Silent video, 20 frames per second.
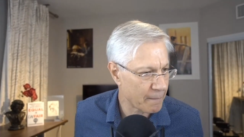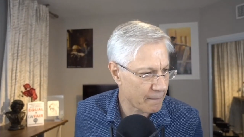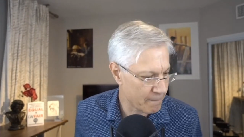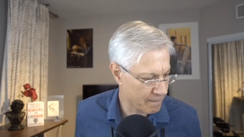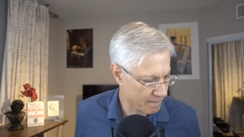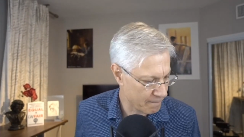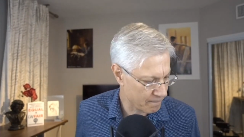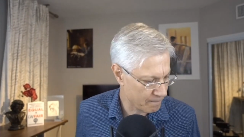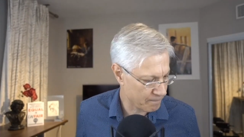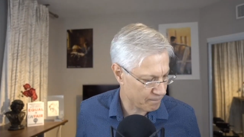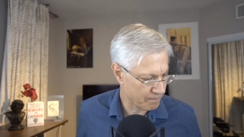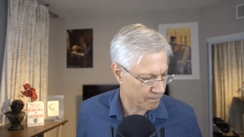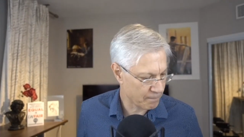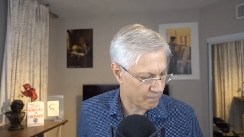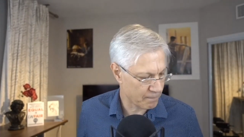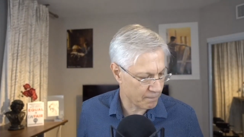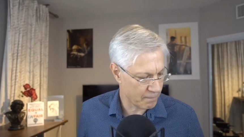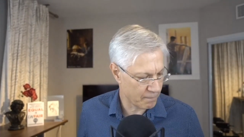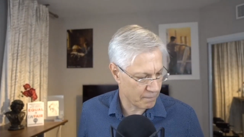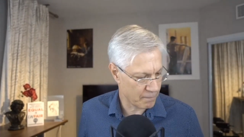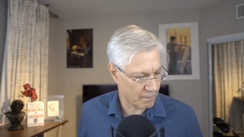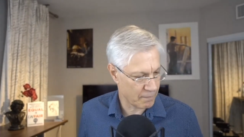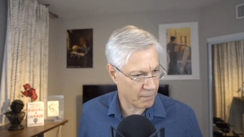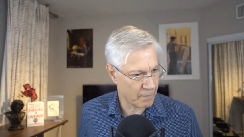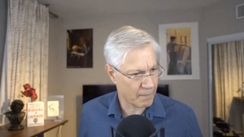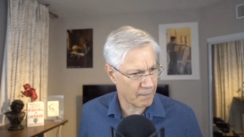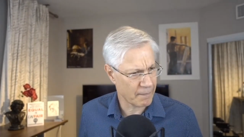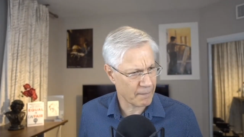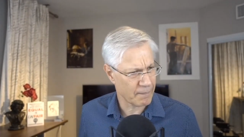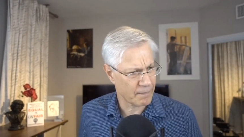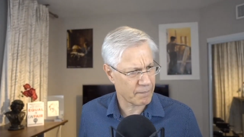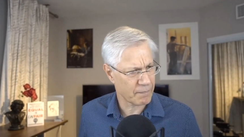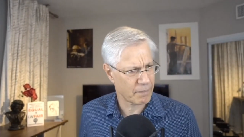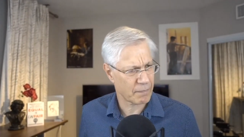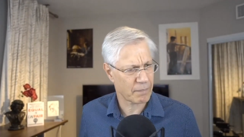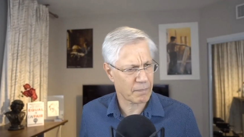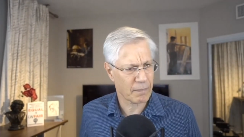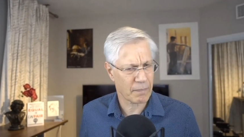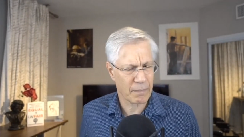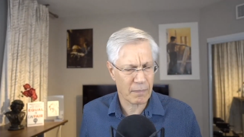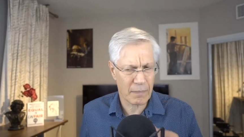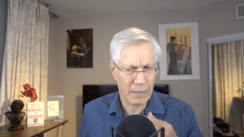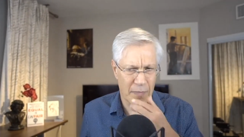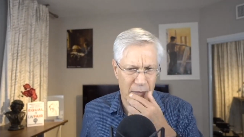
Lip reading: No one is speaking in this clip.